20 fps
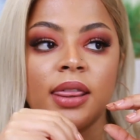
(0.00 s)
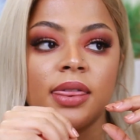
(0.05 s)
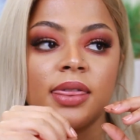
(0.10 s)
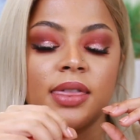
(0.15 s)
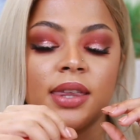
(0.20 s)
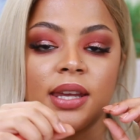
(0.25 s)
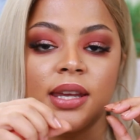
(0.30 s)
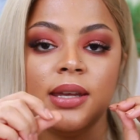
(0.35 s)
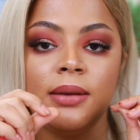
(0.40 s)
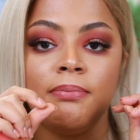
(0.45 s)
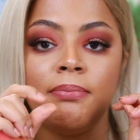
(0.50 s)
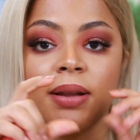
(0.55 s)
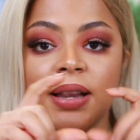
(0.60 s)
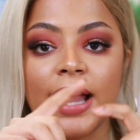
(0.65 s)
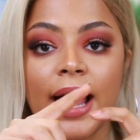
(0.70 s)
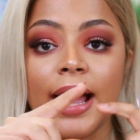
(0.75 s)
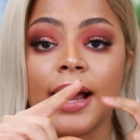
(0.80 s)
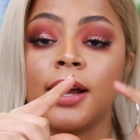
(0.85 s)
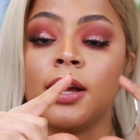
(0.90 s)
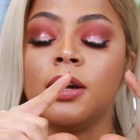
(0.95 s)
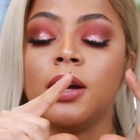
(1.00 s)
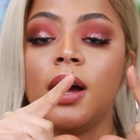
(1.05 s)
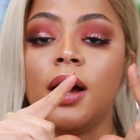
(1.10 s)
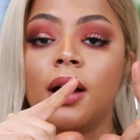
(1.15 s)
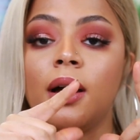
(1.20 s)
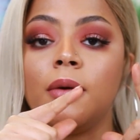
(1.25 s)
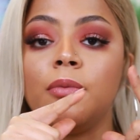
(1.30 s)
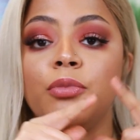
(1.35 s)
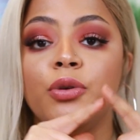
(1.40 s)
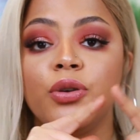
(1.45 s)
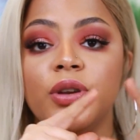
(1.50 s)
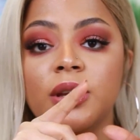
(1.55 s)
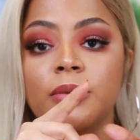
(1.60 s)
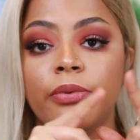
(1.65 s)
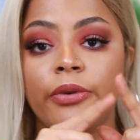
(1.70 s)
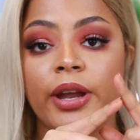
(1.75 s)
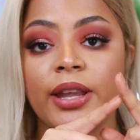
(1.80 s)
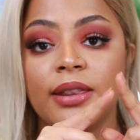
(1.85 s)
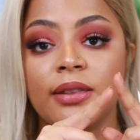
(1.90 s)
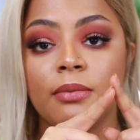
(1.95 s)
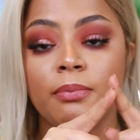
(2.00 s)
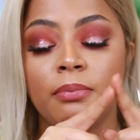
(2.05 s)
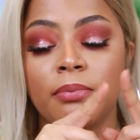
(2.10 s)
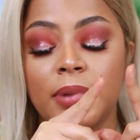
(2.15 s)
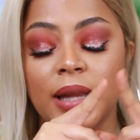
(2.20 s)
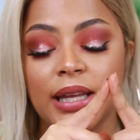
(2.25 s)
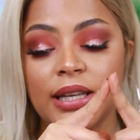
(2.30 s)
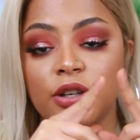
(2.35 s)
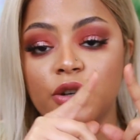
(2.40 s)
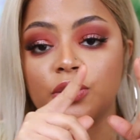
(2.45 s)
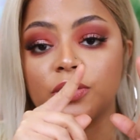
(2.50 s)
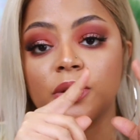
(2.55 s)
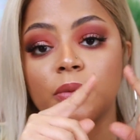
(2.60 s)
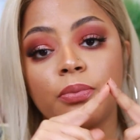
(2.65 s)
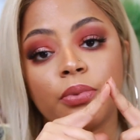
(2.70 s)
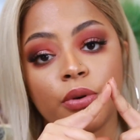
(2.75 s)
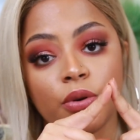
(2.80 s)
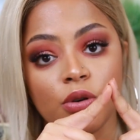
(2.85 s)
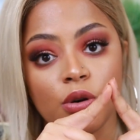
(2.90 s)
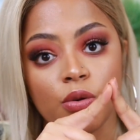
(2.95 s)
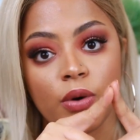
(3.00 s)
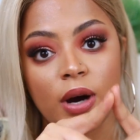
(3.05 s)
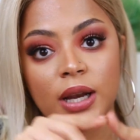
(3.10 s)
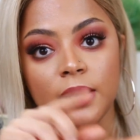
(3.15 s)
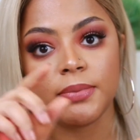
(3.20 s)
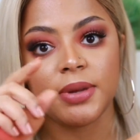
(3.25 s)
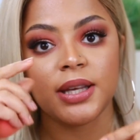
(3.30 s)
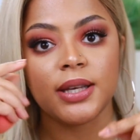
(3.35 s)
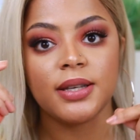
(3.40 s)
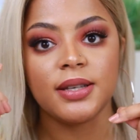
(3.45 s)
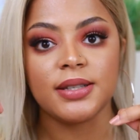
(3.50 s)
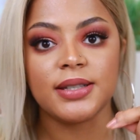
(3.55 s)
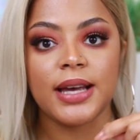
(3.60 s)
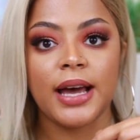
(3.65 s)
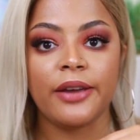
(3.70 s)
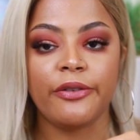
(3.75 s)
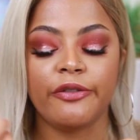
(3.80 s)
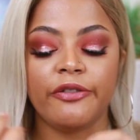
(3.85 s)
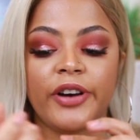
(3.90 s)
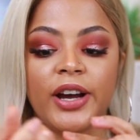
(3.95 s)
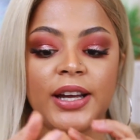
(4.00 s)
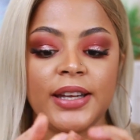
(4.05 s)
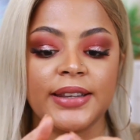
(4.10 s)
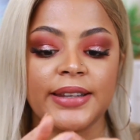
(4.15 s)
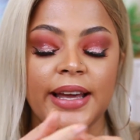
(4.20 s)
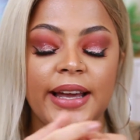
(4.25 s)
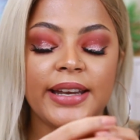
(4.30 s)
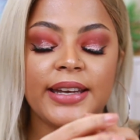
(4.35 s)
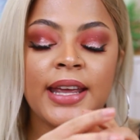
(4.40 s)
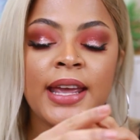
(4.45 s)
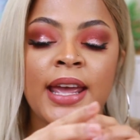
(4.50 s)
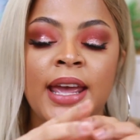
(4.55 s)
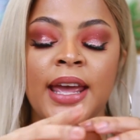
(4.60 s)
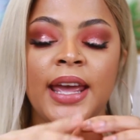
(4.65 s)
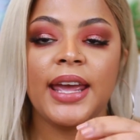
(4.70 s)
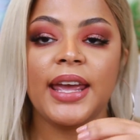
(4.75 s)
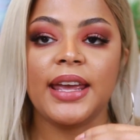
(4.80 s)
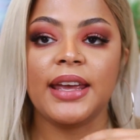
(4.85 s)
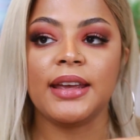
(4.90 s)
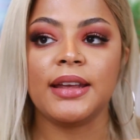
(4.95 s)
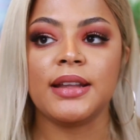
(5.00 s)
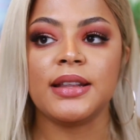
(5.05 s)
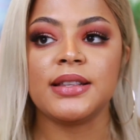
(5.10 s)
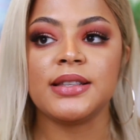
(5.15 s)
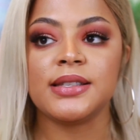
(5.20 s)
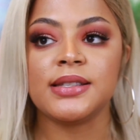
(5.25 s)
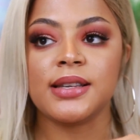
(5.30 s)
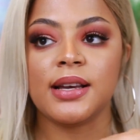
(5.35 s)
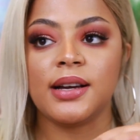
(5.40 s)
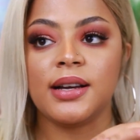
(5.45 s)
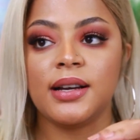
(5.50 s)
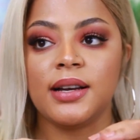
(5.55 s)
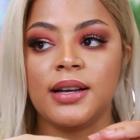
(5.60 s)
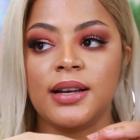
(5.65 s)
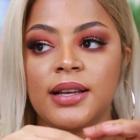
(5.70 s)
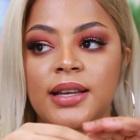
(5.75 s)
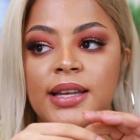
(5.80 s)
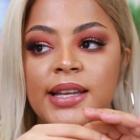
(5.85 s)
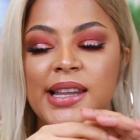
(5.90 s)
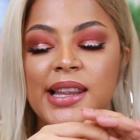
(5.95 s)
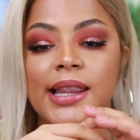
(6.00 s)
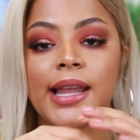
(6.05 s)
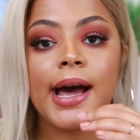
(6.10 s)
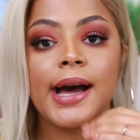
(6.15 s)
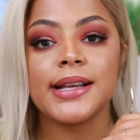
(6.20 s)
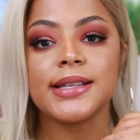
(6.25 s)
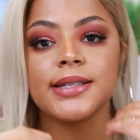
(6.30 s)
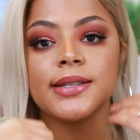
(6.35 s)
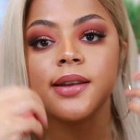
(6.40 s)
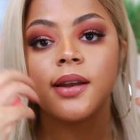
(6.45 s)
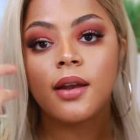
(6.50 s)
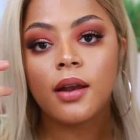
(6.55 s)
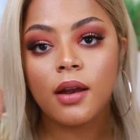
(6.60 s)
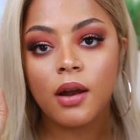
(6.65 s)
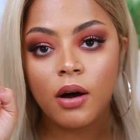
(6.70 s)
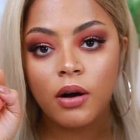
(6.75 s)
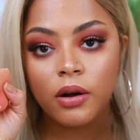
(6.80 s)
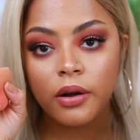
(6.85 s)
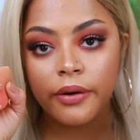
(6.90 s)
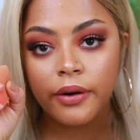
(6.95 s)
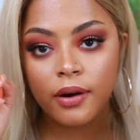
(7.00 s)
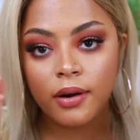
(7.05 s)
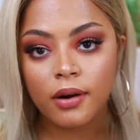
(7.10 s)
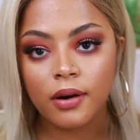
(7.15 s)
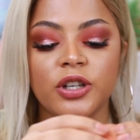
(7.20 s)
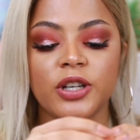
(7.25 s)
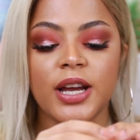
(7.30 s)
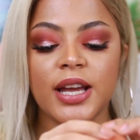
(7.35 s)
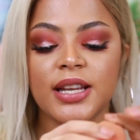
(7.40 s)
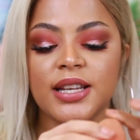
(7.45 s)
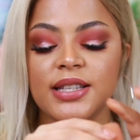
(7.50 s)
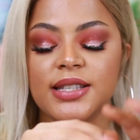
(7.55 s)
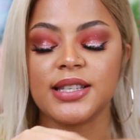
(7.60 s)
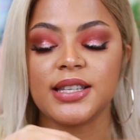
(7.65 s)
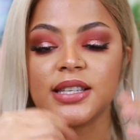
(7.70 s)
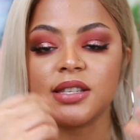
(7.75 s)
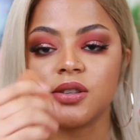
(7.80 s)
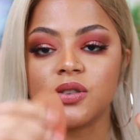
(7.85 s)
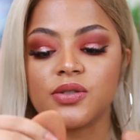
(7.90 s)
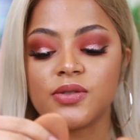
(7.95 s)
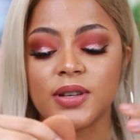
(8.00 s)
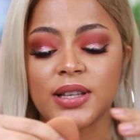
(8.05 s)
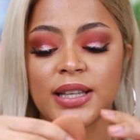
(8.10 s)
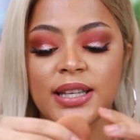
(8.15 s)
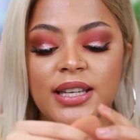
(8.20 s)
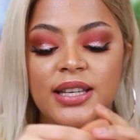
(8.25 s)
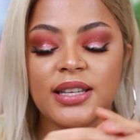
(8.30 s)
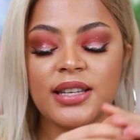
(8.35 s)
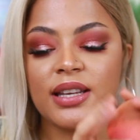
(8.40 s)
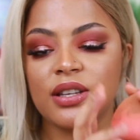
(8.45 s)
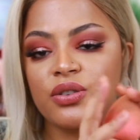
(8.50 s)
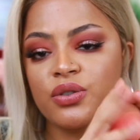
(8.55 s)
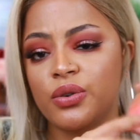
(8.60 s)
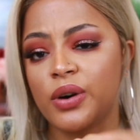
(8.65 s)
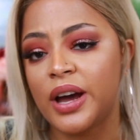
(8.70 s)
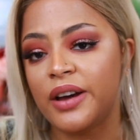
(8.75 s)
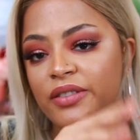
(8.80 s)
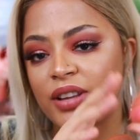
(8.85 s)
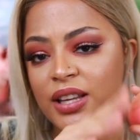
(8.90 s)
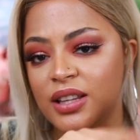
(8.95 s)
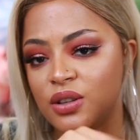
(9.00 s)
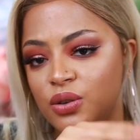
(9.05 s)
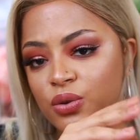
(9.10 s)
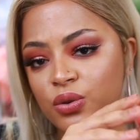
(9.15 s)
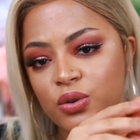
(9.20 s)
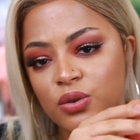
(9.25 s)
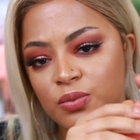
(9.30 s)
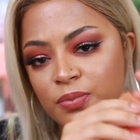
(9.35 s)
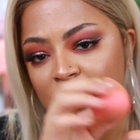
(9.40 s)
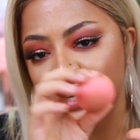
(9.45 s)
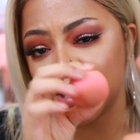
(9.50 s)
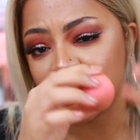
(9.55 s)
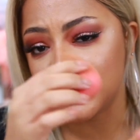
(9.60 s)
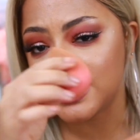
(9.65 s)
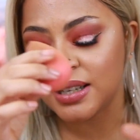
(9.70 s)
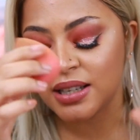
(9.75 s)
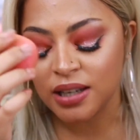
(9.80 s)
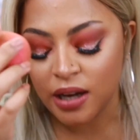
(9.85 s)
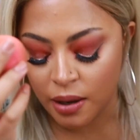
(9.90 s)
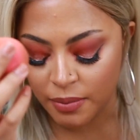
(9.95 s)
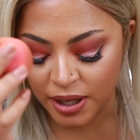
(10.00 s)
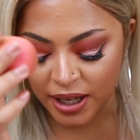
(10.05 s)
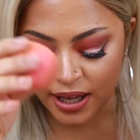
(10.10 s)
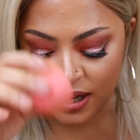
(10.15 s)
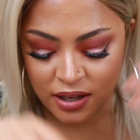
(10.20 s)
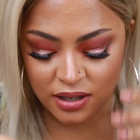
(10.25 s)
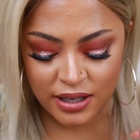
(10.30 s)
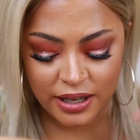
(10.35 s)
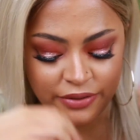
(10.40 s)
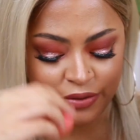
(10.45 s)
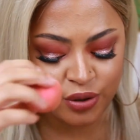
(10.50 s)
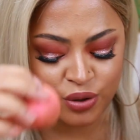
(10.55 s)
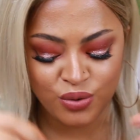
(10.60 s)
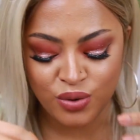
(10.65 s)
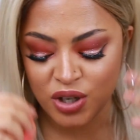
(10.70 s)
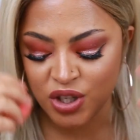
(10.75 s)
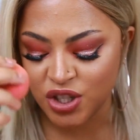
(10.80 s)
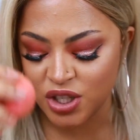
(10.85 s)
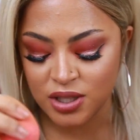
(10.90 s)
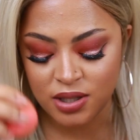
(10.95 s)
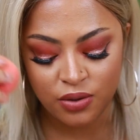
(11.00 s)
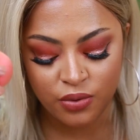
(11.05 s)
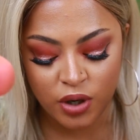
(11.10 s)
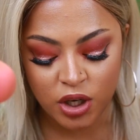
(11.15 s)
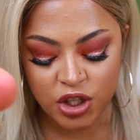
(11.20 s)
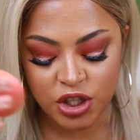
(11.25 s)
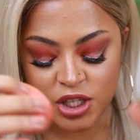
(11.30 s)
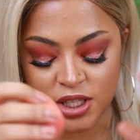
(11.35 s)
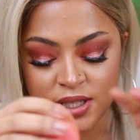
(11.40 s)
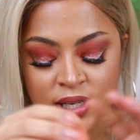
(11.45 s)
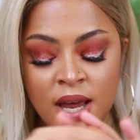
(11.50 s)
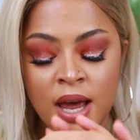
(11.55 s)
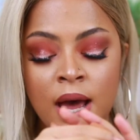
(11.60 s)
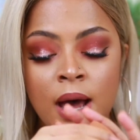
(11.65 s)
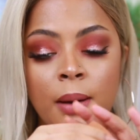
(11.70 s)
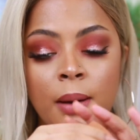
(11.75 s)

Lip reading: the black Beauty Blender, the Pro one, because I find that it lasts longer and it's easier to clean, and you don't have like the whole pink thing coming out after washes and washes.